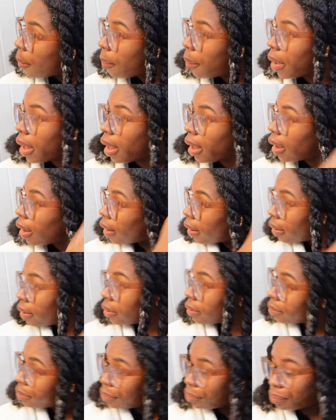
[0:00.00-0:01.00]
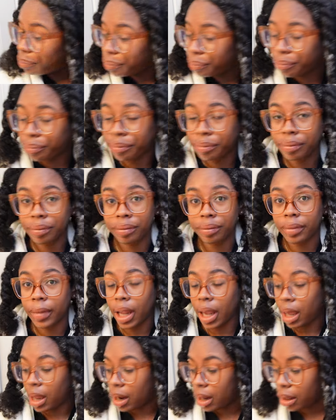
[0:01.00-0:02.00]
but
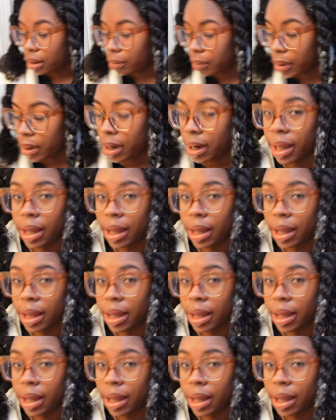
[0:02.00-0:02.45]
it is what it